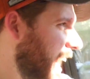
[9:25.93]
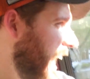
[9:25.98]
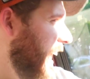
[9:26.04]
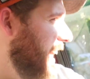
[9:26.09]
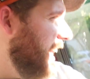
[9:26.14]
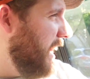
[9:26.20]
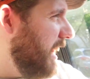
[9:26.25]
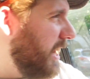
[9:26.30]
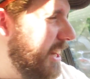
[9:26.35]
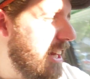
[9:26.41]

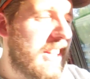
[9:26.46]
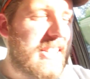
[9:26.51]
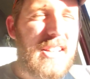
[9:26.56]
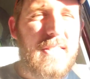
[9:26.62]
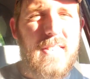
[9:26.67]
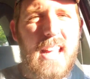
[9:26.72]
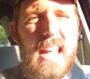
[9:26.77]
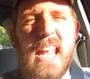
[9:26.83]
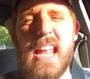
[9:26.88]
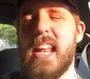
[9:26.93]
and then get
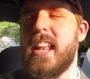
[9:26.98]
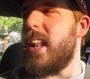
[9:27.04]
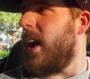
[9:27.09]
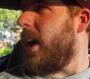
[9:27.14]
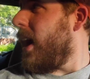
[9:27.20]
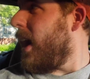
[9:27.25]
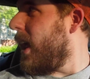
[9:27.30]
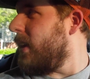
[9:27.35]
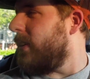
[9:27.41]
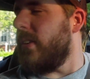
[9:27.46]
something to eat.
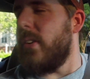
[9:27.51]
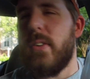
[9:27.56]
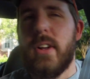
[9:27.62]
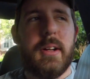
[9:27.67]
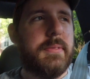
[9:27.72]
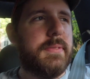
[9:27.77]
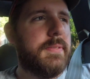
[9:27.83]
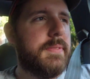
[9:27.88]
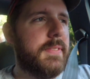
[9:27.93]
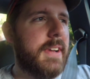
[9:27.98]
I don't know what
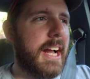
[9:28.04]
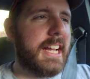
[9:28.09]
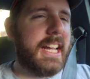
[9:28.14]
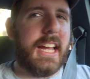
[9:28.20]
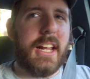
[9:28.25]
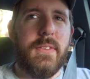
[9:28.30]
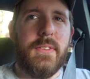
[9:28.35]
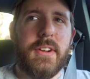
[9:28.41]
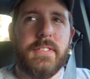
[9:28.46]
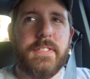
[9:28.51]
I'm. I
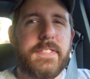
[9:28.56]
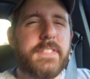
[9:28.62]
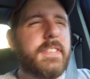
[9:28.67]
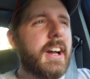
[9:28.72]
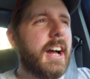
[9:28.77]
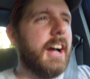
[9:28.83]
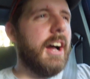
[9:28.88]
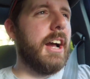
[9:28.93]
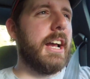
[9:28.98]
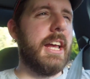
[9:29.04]
kind of want
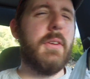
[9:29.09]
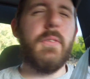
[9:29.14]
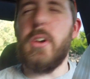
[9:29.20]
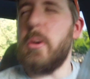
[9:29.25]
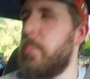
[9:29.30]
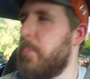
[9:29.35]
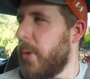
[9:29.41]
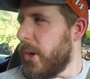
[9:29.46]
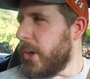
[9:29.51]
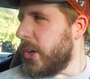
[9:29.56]
a. I kind of want
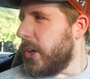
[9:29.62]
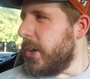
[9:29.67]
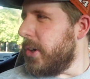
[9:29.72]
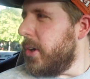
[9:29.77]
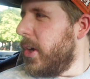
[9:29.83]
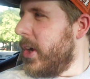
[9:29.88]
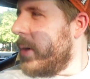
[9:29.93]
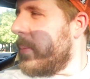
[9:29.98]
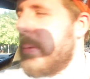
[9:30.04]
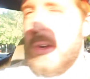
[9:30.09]
a burger,
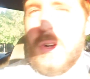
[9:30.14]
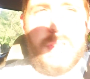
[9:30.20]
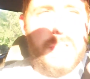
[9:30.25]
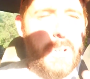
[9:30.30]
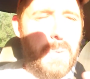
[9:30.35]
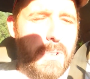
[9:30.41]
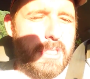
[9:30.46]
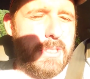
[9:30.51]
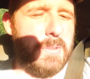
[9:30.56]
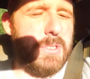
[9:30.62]
but
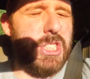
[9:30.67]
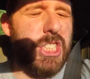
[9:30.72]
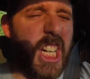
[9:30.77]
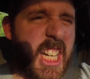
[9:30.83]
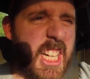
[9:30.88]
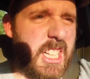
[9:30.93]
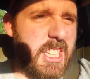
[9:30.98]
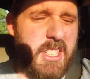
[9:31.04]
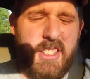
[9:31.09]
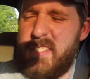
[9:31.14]
also want some
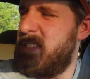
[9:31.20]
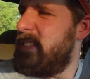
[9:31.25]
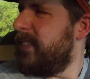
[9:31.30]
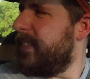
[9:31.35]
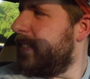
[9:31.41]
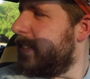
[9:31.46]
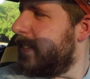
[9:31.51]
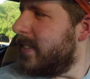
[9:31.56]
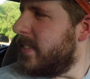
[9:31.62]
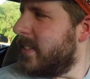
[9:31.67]
chicken.
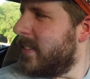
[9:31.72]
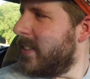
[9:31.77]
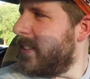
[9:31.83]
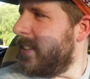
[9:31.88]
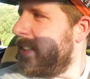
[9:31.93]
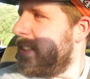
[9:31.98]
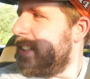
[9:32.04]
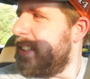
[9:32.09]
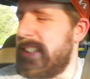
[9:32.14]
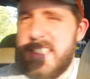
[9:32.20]

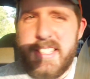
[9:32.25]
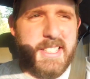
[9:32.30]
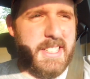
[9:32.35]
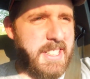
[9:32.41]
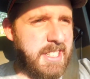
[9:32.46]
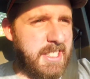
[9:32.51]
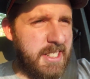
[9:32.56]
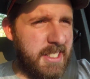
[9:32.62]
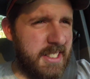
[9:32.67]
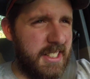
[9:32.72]
Who
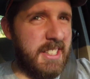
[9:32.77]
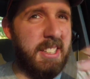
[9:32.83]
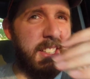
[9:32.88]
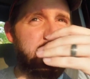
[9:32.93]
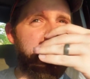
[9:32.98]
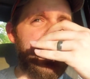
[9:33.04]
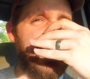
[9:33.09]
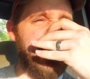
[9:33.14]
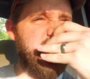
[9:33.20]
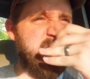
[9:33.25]
wants
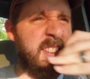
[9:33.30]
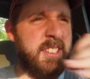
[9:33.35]
chicken?